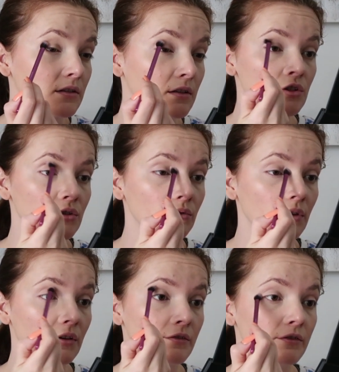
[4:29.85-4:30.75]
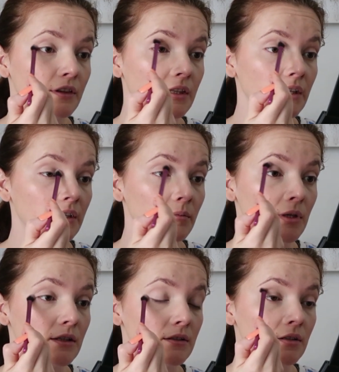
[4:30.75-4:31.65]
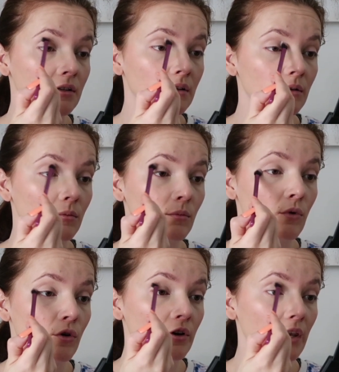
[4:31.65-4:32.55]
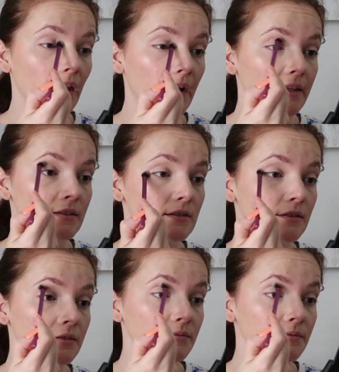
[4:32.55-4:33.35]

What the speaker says: just to give a little bit more light.